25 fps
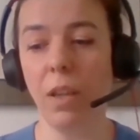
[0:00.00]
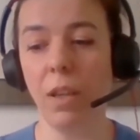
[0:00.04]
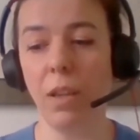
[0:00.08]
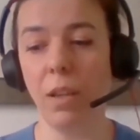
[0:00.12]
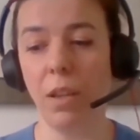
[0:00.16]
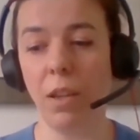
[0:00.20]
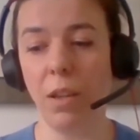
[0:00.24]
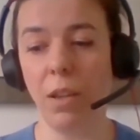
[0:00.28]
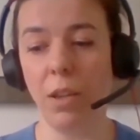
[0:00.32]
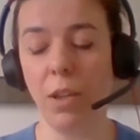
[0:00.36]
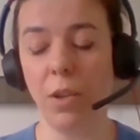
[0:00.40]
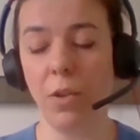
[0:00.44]

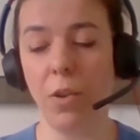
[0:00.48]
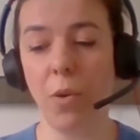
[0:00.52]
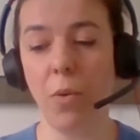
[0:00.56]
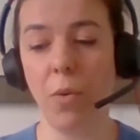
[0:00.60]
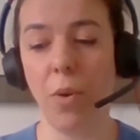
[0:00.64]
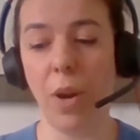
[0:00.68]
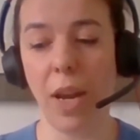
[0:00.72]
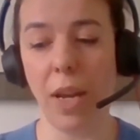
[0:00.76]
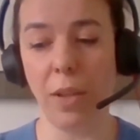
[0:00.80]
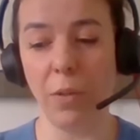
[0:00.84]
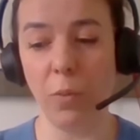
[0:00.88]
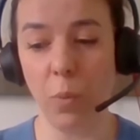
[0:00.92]
you
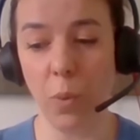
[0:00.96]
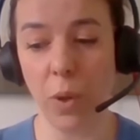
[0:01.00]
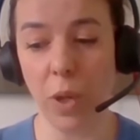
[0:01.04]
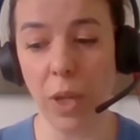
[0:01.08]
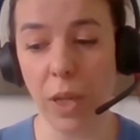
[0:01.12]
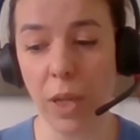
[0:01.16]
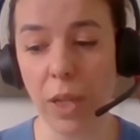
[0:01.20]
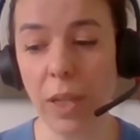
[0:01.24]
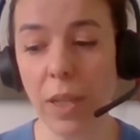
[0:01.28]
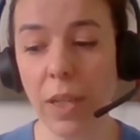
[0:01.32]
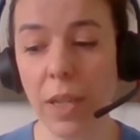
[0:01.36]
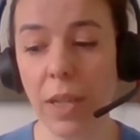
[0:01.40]
know at
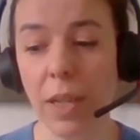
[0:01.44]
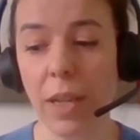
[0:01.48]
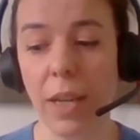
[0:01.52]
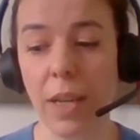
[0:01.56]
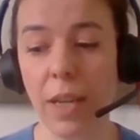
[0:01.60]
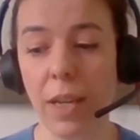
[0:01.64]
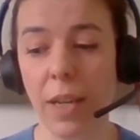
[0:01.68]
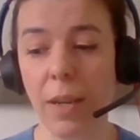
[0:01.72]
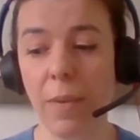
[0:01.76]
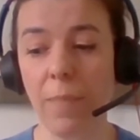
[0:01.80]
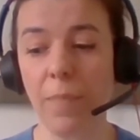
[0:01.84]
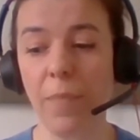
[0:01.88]
work
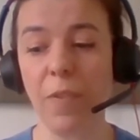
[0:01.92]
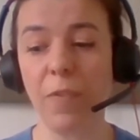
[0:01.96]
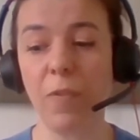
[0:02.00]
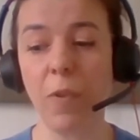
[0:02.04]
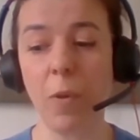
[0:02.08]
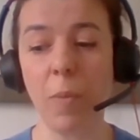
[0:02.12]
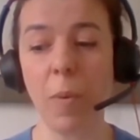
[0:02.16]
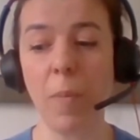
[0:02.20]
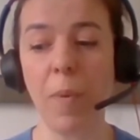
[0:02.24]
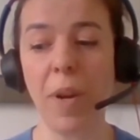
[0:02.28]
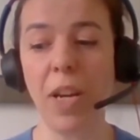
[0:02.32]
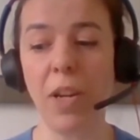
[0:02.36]
um,
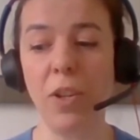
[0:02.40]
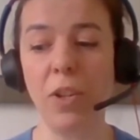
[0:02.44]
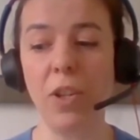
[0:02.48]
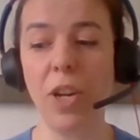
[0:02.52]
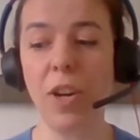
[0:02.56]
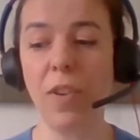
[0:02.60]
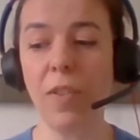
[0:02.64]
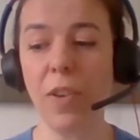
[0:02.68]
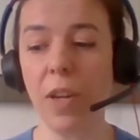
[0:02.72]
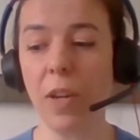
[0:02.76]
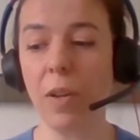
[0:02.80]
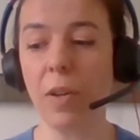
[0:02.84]
from a
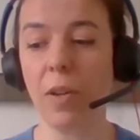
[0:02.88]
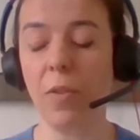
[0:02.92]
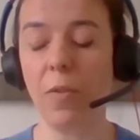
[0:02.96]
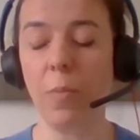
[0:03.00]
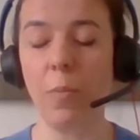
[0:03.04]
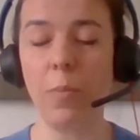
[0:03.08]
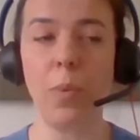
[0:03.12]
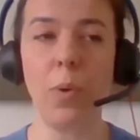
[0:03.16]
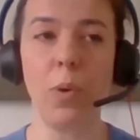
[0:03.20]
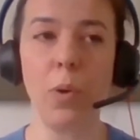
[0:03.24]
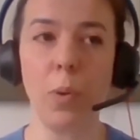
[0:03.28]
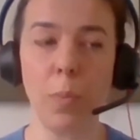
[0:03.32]
managerial uh,
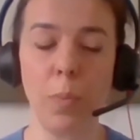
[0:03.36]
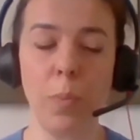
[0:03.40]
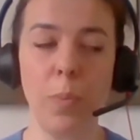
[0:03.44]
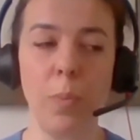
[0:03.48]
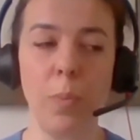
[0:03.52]
point